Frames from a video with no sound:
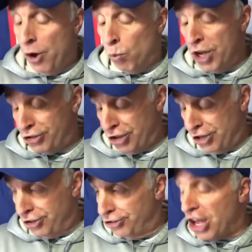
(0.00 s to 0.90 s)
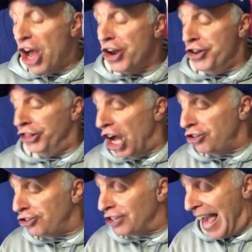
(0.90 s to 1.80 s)
which is
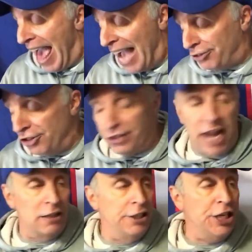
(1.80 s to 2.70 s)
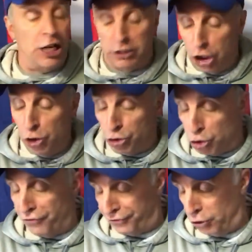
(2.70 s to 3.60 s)
nuts accidentally glued
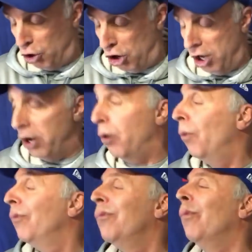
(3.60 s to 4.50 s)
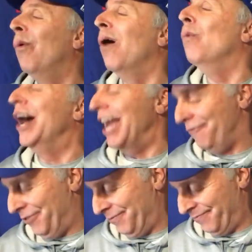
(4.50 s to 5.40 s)
to floor,
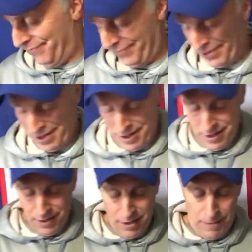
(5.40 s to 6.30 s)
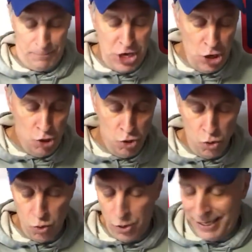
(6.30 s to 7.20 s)
whatever.
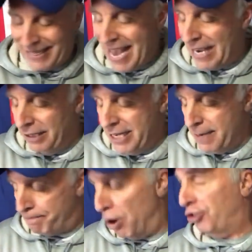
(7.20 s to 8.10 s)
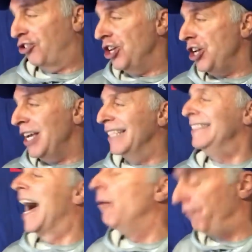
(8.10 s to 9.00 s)
Pugh, giggling pussy,
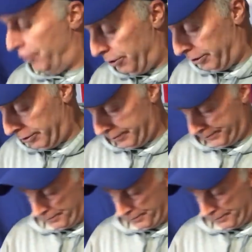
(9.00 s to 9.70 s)
doubtful.